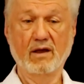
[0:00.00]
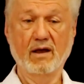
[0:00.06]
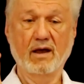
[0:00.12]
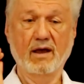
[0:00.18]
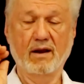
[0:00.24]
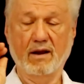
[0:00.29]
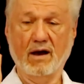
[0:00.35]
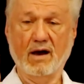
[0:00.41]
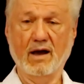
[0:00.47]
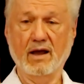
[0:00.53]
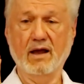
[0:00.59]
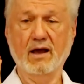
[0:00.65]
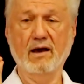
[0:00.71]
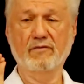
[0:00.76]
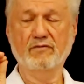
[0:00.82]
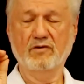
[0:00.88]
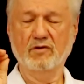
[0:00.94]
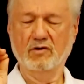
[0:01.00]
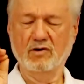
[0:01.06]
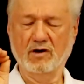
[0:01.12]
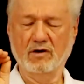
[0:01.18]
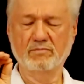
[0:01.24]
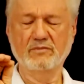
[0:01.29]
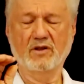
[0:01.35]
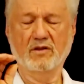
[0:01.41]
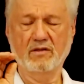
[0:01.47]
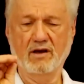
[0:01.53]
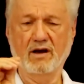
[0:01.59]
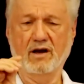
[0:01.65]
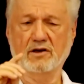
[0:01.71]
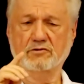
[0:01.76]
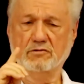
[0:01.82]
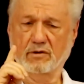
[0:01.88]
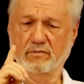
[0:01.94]
And I have to come to the
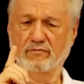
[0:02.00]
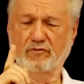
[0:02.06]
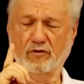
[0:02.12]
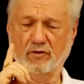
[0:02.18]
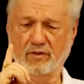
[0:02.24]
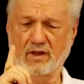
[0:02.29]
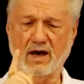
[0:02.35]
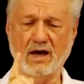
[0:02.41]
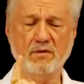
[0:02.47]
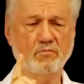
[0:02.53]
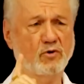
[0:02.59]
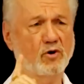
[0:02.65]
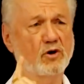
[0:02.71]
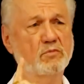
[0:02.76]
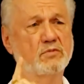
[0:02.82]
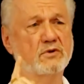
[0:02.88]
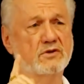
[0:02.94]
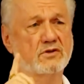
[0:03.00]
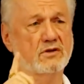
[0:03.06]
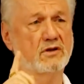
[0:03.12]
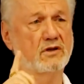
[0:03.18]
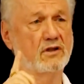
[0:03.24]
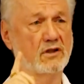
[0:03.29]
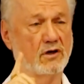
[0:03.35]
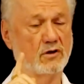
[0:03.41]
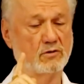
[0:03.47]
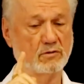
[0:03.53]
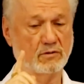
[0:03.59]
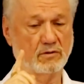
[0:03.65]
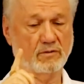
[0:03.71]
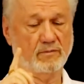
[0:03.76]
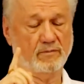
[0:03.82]
ashram for that purpose alone."